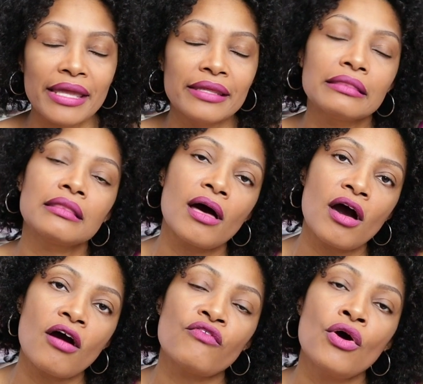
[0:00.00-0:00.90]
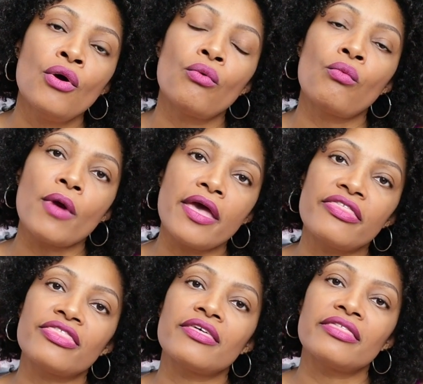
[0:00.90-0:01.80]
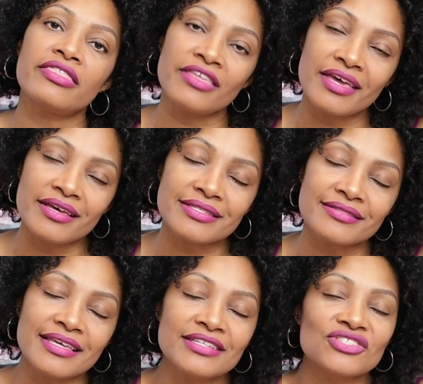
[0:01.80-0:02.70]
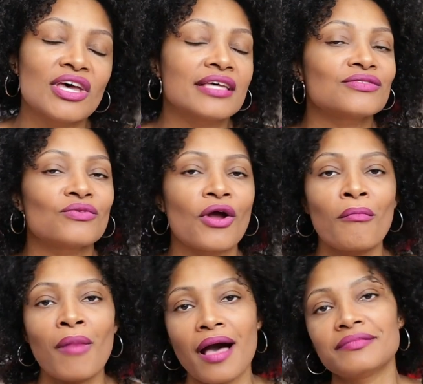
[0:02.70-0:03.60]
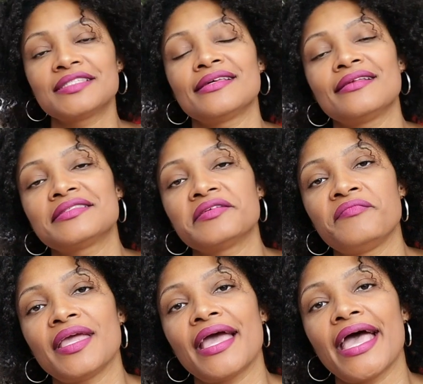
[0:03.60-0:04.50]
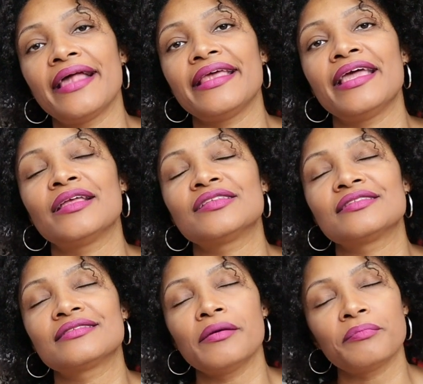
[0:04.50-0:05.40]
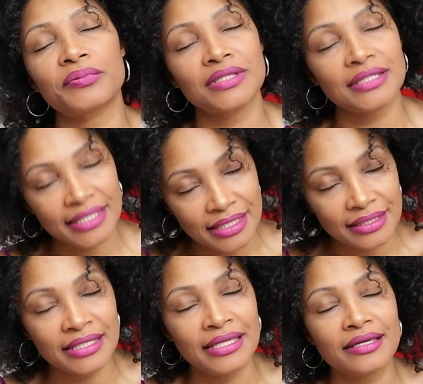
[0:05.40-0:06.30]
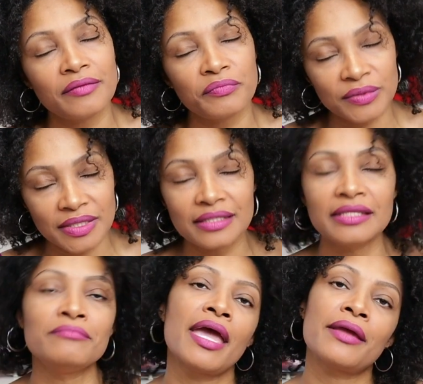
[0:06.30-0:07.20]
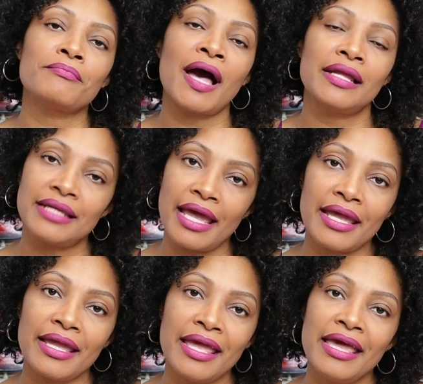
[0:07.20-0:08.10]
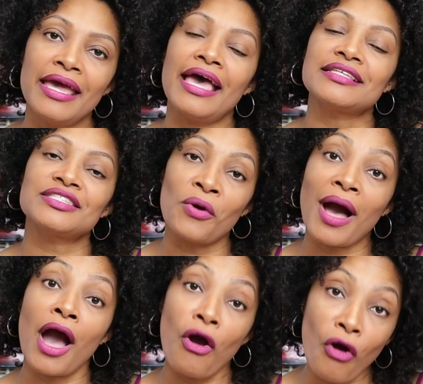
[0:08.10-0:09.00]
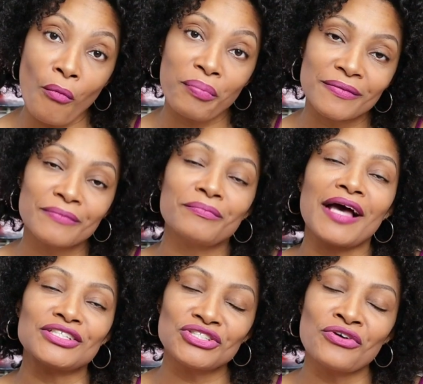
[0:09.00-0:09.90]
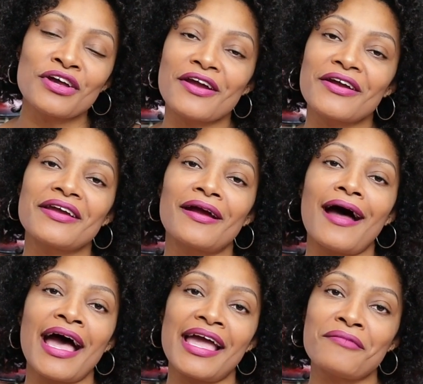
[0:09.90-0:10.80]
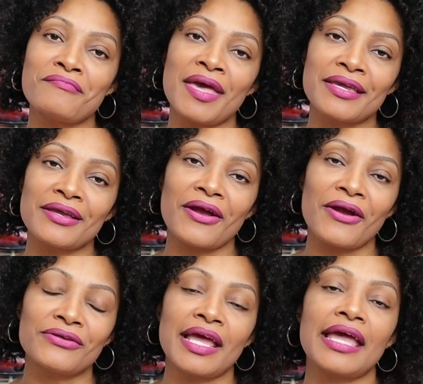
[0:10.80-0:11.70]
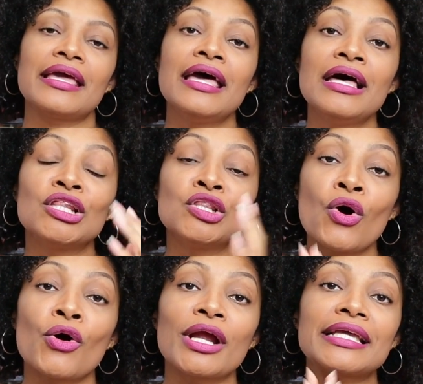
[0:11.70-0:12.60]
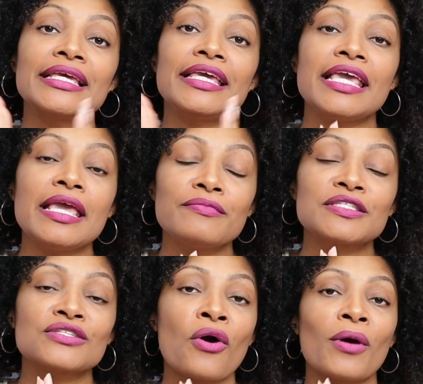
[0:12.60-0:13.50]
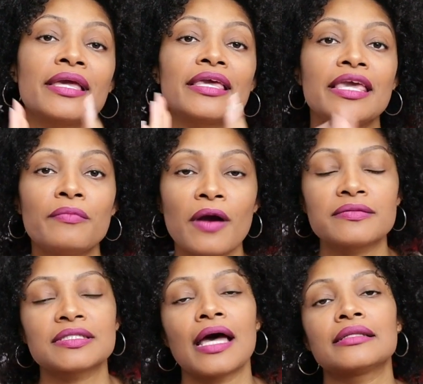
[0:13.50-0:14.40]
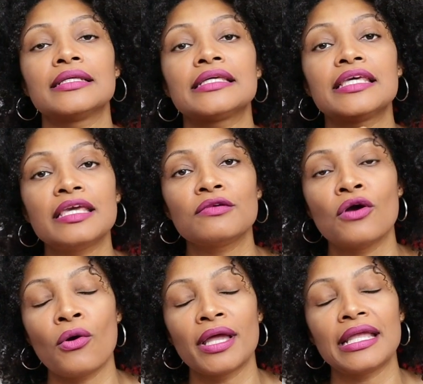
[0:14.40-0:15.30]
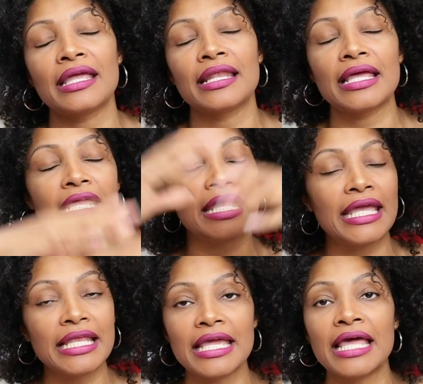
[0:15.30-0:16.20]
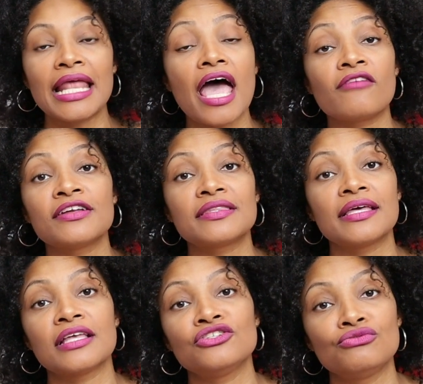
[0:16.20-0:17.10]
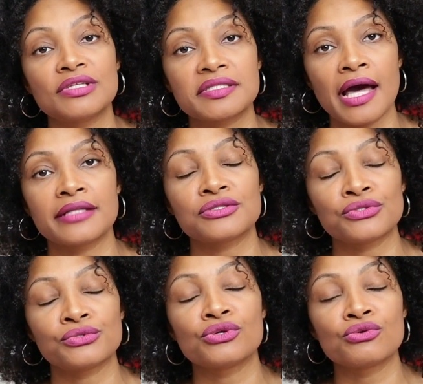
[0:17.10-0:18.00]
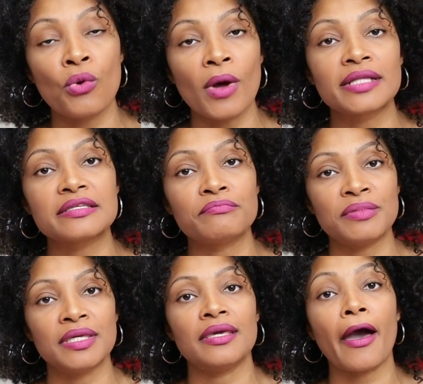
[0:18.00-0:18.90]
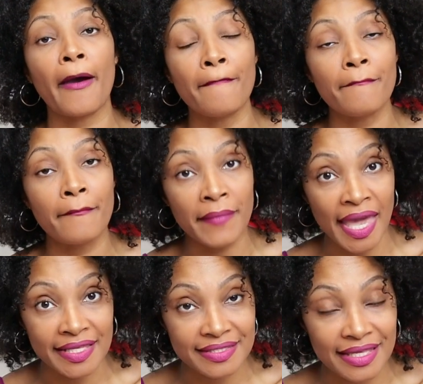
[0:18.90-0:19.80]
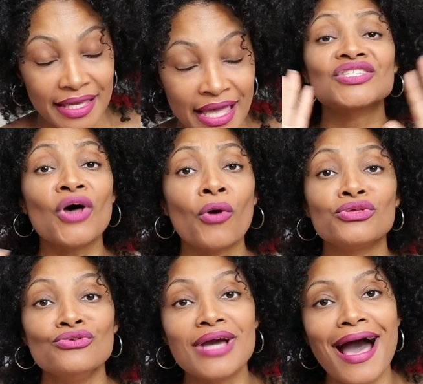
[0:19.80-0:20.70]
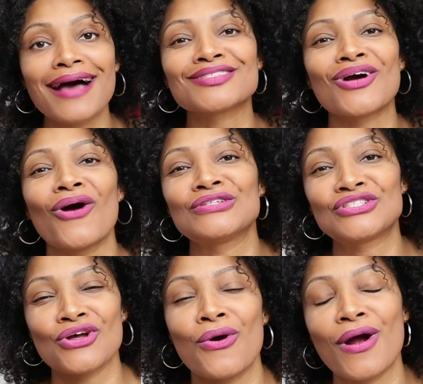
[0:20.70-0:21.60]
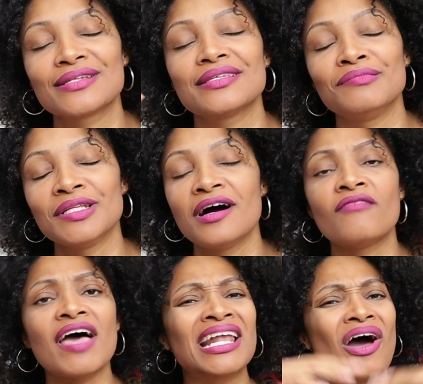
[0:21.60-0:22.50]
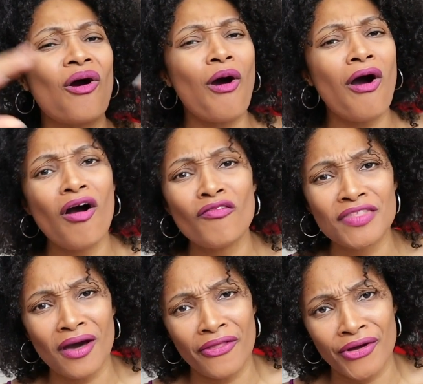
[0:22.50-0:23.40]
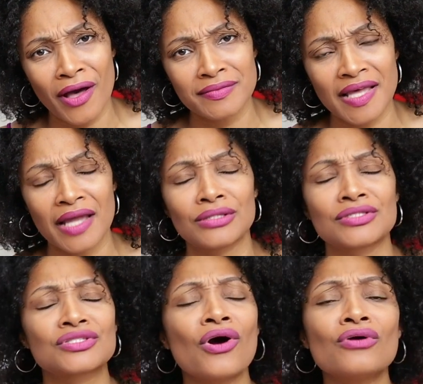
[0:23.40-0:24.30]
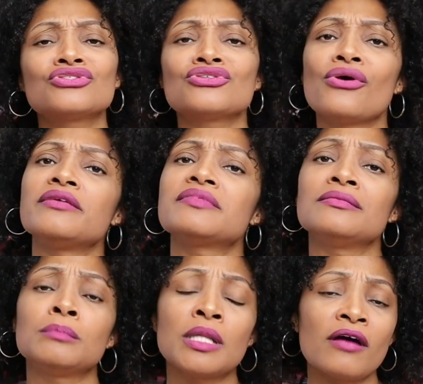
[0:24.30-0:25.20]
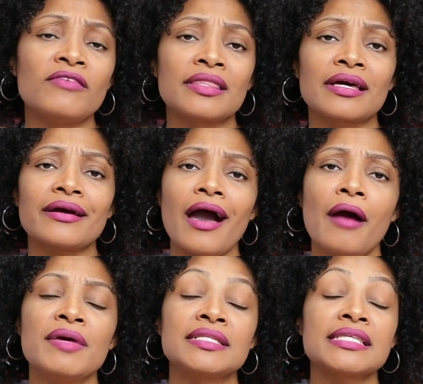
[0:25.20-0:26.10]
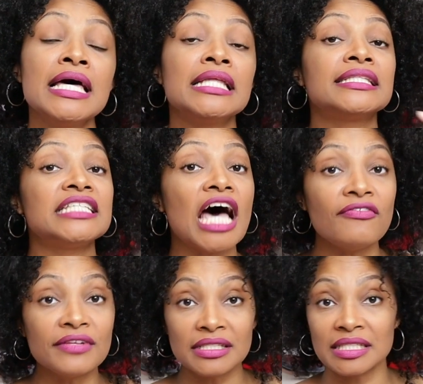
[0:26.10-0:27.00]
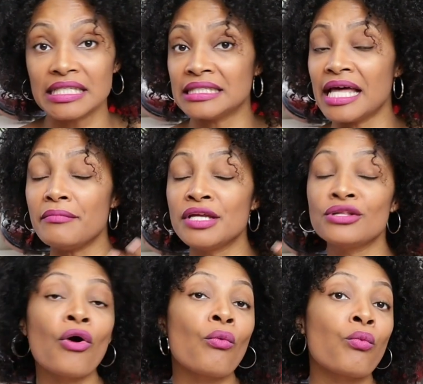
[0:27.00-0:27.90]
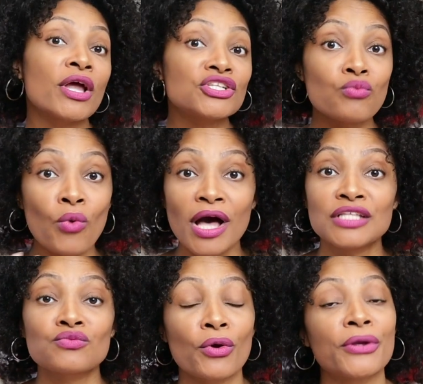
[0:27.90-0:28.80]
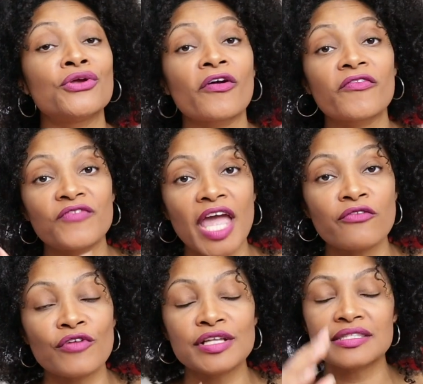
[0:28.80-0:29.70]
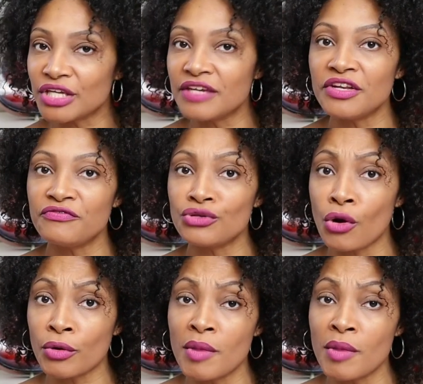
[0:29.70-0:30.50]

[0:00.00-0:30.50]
in love with this. This just, her mom sent it to me, and it completely, completely made my day. So I hope by showing her here, I am making her day. Lauren, keep sewing, keep upcycling, keep going in any and everything that you decide to do. You're going to be amazing. So you guys go show her some love, and all of the other upcyclers, go show them some love in the comments. Definitely let me know which ones were your favorites. Even if you don't